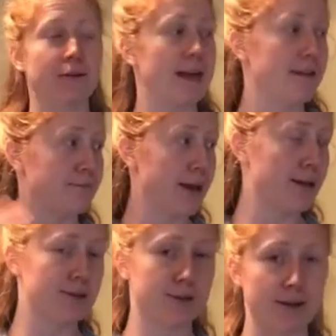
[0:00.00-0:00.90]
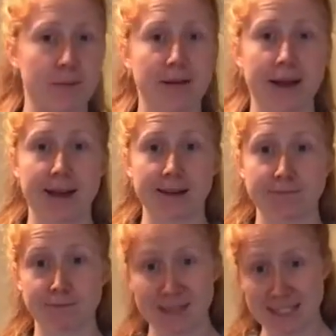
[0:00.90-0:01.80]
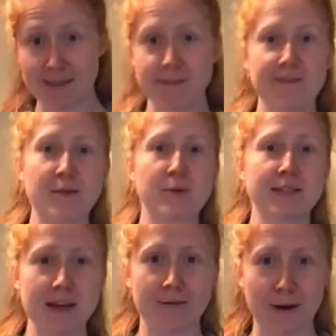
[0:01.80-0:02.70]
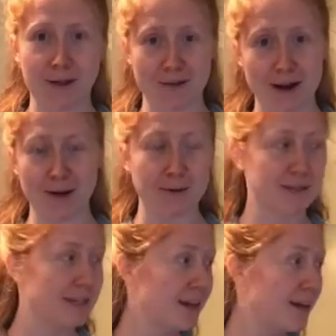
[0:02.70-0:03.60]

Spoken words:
They make sure they're playing 75% of all the right notes,